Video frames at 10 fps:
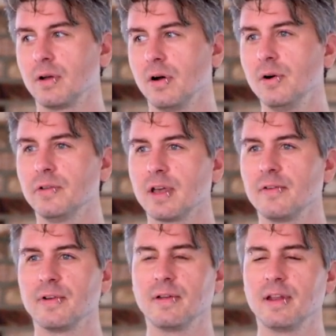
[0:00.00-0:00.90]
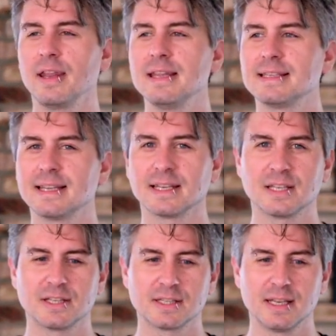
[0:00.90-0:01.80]
always kind of a, an instinct
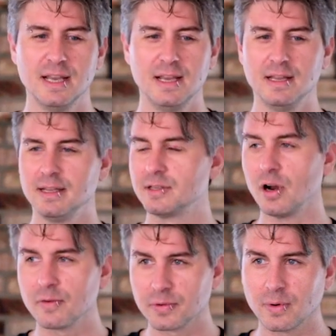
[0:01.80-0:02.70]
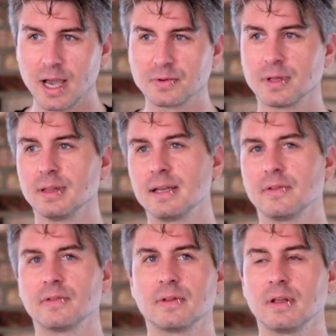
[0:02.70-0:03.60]
to just start from scratch with the
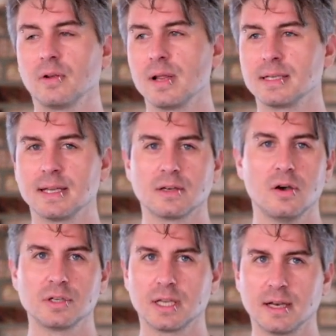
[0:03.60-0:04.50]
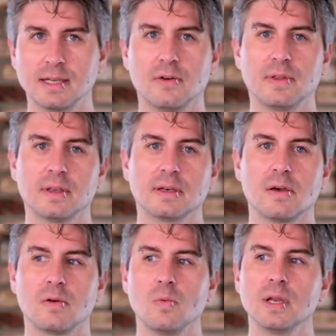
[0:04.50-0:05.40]
latest and greatest technology, kind of tear everything
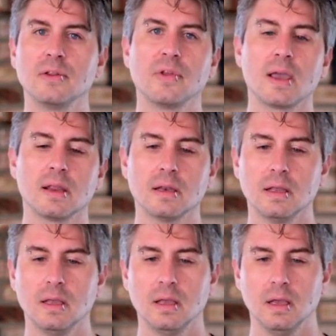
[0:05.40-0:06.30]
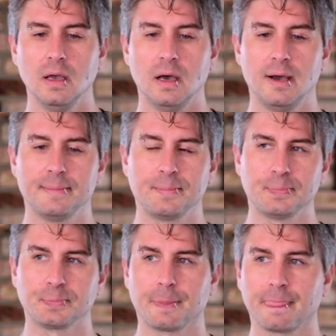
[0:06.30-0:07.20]
down and redesign it.
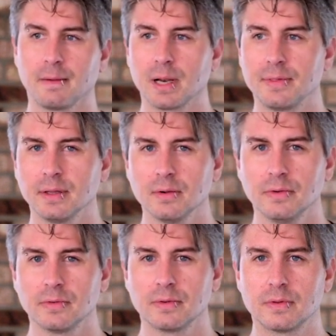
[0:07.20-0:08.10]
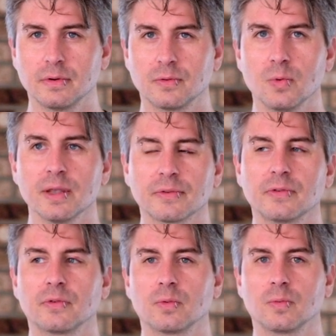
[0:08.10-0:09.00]
Um, but I think there's there's
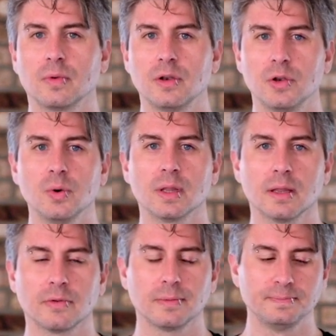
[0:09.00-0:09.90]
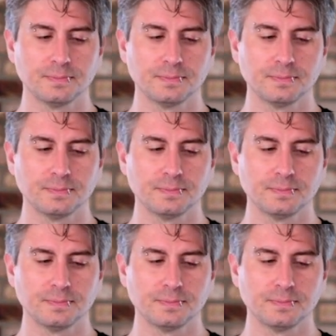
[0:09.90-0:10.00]
risks in doing this.